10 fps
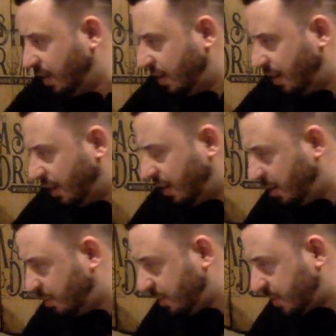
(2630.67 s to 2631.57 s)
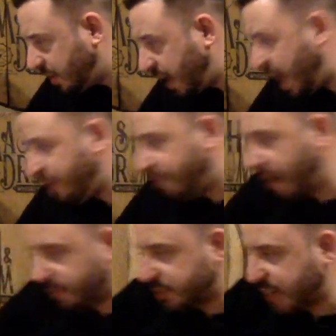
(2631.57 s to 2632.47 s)
Um, let's see. Hey,
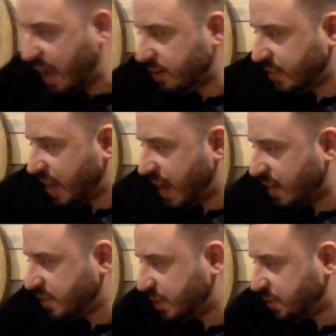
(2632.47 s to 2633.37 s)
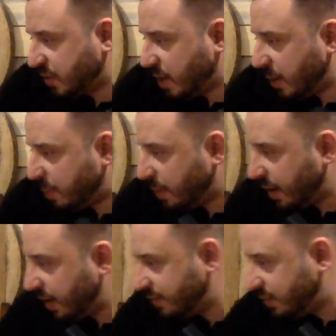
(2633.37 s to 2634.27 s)
Fight for Sound is in the house. Thanks for coming in,
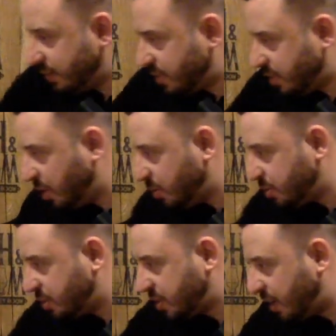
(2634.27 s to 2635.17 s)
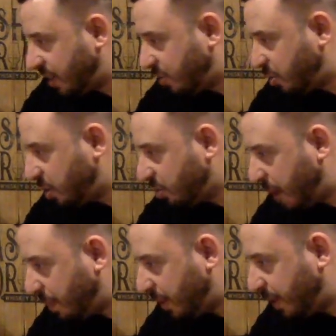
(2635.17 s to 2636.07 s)
buddy. Didn't see you. Just uh, thought you
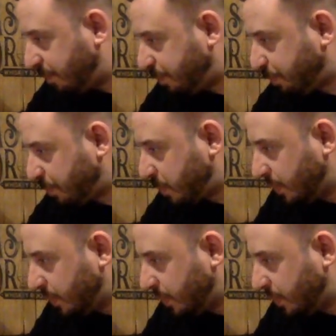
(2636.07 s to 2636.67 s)
dropping in.